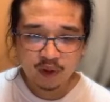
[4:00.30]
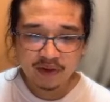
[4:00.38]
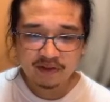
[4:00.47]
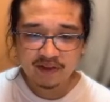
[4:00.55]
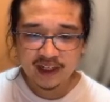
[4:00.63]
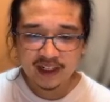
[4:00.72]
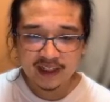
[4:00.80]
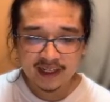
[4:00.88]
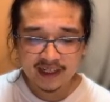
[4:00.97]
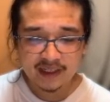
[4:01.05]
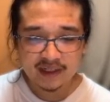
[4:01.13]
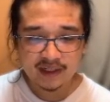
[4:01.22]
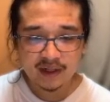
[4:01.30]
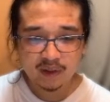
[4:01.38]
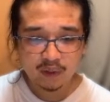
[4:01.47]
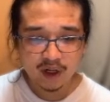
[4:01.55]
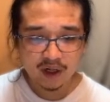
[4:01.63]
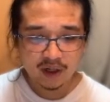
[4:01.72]
we fill this,
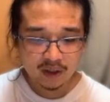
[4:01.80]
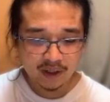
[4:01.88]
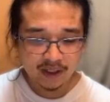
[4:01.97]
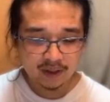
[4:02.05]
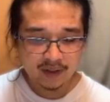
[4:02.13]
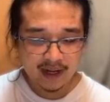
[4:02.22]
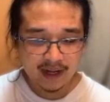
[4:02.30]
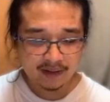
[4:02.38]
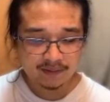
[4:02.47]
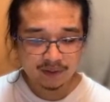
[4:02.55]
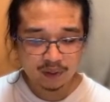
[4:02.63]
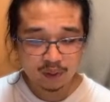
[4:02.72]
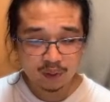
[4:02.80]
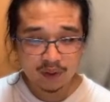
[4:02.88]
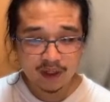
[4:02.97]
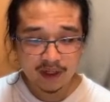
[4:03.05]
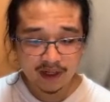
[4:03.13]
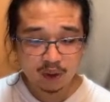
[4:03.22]
we're going to have
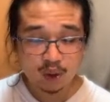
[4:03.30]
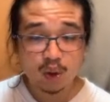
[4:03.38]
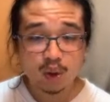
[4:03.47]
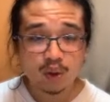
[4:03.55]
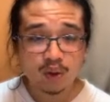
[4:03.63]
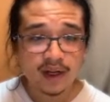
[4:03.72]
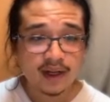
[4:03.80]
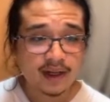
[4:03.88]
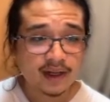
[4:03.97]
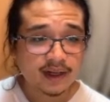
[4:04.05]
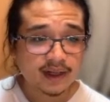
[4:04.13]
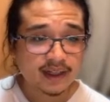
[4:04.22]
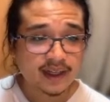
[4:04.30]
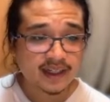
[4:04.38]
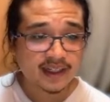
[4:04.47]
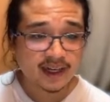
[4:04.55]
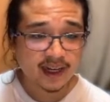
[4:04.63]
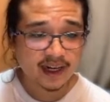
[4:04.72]
to grow the
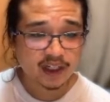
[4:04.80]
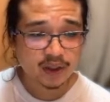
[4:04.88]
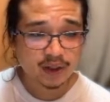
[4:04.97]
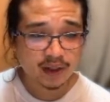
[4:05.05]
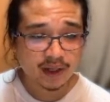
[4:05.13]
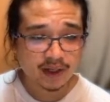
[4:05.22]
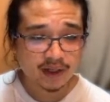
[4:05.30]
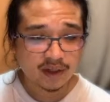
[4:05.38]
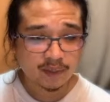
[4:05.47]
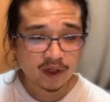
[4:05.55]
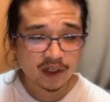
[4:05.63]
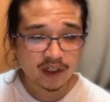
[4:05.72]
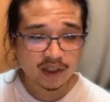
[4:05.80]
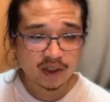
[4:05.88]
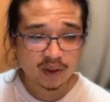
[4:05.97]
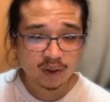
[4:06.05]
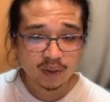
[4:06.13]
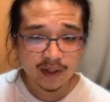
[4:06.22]
selection. So I'm going to just
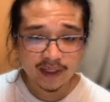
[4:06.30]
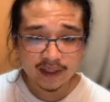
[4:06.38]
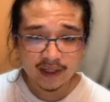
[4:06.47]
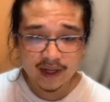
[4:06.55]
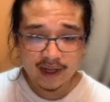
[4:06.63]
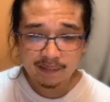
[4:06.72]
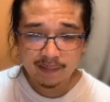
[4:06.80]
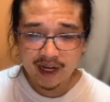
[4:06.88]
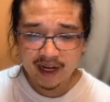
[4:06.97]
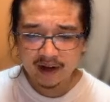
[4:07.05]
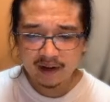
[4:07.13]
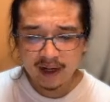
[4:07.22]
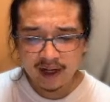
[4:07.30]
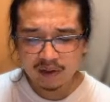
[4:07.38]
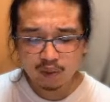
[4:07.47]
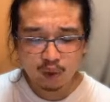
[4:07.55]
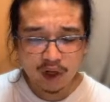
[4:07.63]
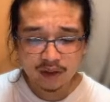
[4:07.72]
grow it by
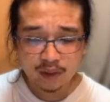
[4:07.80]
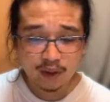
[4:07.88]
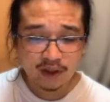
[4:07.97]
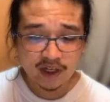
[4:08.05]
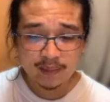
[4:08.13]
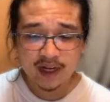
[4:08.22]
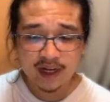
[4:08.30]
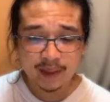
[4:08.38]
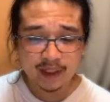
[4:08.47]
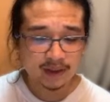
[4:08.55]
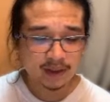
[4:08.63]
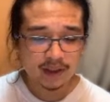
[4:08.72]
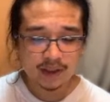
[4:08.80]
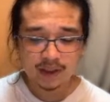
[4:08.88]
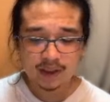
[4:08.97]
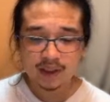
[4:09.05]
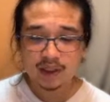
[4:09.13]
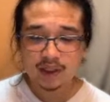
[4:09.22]
around 1 to 3
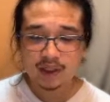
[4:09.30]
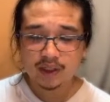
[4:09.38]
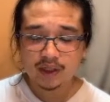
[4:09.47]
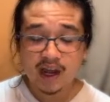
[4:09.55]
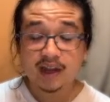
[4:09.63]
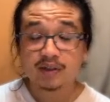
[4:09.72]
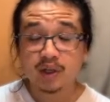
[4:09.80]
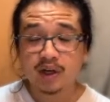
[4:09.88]
millimeters. 1